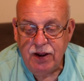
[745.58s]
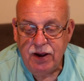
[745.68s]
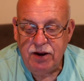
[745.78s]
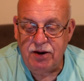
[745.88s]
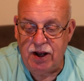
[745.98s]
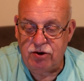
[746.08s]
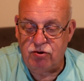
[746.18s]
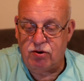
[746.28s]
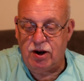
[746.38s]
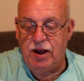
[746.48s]
Is a
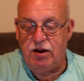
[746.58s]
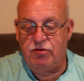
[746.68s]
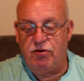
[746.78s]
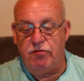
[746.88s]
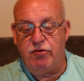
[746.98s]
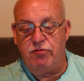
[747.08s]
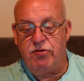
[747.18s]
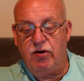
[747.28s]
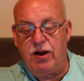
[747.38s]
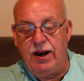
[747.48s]
natural clay. It's formed from
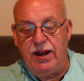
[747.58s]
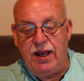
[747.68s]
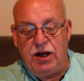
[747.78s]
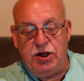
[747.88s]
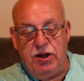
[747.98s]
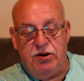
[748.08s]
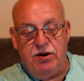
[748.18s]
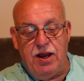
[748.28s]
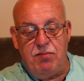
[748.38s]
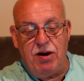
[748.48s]
volcanic ash and is
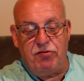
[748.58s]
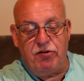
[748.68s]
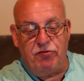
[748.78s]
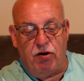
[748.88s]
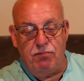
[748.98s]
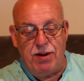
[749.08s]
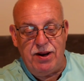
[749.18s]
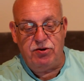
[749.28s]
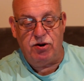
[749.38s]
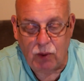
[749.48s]
named after Fort
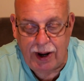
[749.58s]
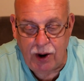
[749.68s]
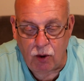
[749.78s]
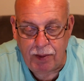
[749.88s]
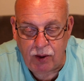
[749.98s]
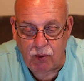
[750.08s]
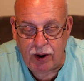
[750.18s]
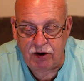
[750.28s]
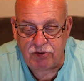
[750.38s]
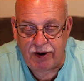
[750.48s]
Benton, Wyoming, where
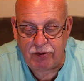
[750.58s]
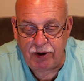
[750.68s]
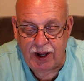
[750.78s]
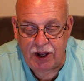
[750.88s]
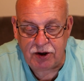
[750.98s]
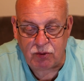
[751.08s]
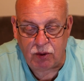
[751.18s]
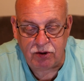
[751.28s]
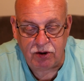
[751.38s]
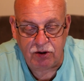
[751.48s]
it is found in large
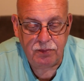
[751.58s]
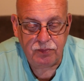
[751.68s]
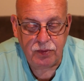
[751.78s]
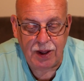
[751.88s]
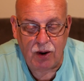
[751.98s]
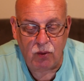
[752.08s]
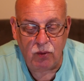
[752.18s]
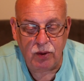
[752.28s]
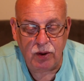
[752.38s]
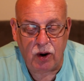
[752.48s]
quantities. Now,
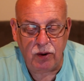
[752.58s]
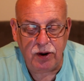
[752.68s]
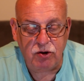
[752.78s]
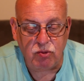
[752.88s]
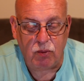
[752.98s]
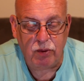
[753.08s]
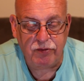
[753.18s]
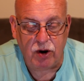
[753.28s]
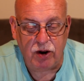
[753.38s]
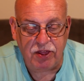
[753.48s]
on this one
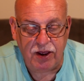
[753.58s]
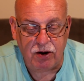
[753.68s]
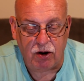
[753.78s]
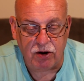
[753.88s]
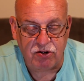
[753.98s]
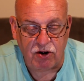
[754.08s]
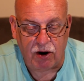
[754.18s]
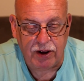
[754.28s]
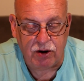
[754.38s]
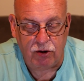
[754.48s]
we've got a thing called
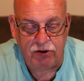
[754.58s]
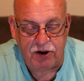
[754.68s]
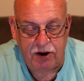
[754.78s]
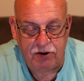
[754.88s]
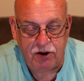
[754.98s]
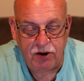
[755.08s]
solid content,